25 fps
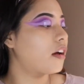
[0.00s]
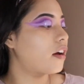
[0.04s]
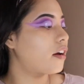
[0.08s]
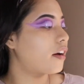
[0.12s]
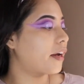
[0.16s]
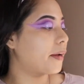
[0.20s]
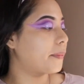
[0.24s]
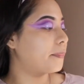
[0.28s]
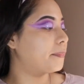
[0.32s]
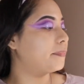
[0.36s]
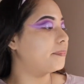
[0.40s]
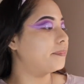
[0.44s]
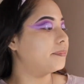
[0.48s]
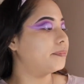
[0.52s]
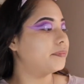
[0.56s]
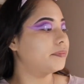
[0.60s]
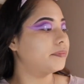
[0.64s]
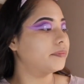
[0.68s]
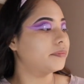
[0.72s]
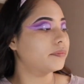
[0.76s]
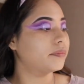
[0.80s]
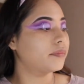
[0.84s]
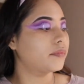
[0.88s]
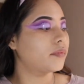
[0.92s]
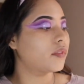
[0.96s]
Okay.
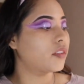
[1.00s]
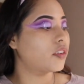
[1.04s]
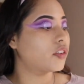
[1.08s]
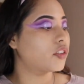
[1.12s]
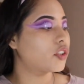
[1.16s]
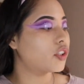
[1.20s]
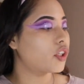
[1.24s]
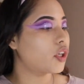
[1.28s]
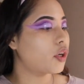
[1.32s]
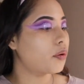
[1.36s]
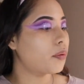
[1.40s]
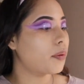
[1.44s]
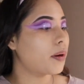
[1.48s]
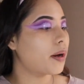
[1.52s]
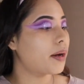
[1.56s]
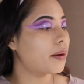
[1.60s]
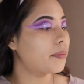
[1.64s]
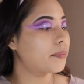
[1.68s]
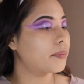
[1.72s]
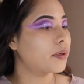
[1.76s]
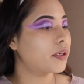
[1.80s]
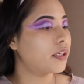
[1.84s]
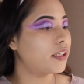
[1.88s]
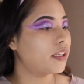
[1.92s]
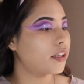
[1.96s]
So
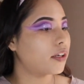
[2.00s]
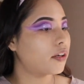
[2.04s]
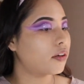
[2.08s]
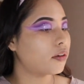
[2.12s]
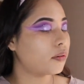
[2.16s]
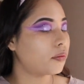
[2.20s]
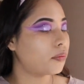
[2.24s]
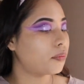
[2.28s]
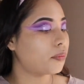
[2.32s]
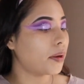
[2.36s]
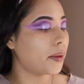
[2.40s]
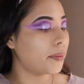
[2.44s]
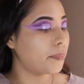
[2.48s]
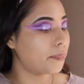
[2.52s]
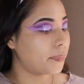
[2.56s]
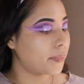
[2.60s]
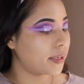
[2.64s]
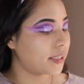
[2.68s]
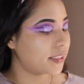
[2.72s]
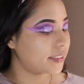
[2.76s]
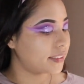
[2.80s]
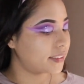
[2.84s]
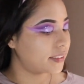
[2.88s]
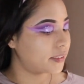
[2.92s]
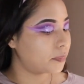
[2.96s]
I'm gonna go wet
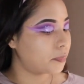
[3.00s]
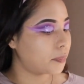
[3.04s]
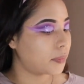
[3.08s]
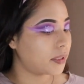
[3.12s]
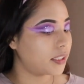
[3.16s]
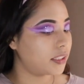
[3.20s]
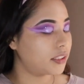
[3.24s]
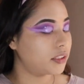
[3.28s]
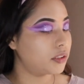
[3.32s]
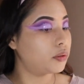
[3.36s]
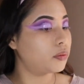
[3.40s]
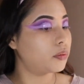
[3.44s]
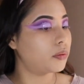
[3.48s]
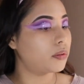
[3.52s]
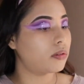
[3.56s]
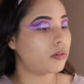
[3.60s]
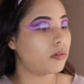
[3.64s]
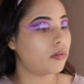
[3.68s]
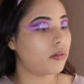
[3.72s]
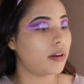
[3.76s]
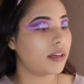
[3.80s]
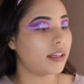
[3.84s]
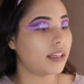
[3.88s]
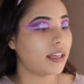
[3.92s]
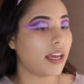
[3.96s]
my sponge real
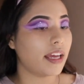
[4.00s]
quick,